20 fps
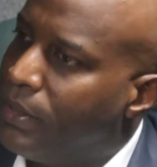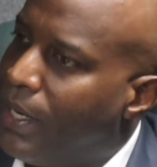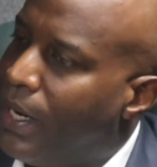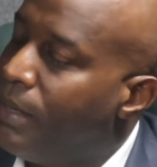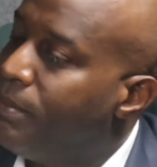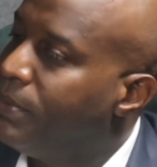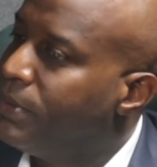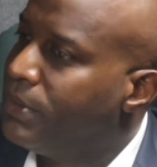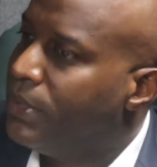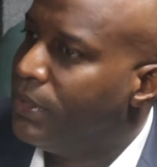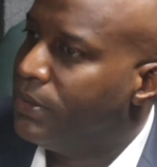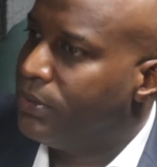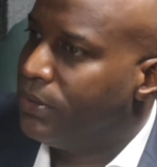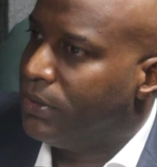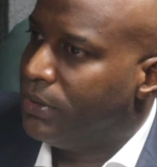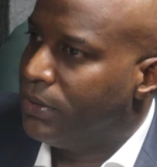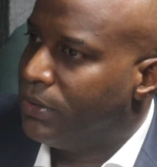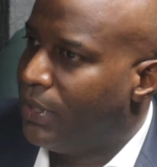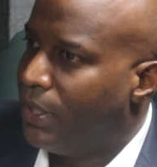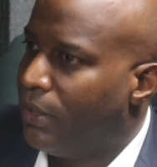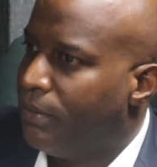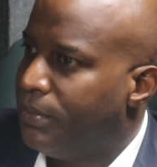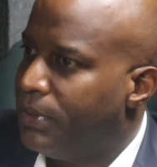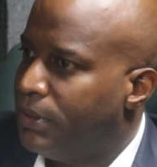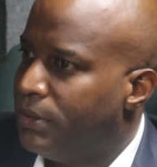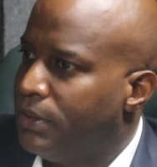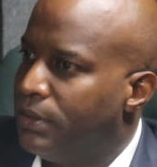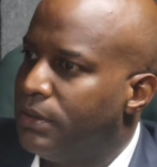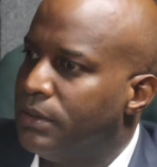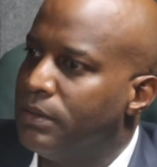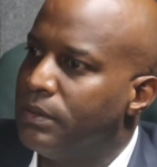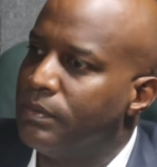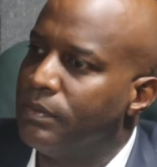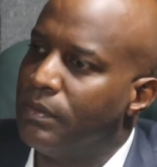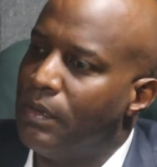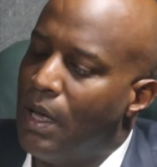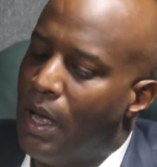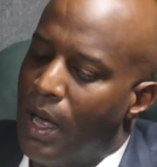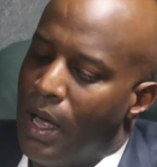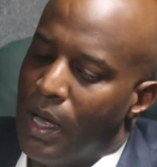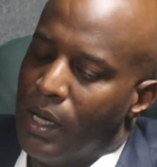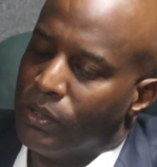hypertension and diabetes. Mm-hmm.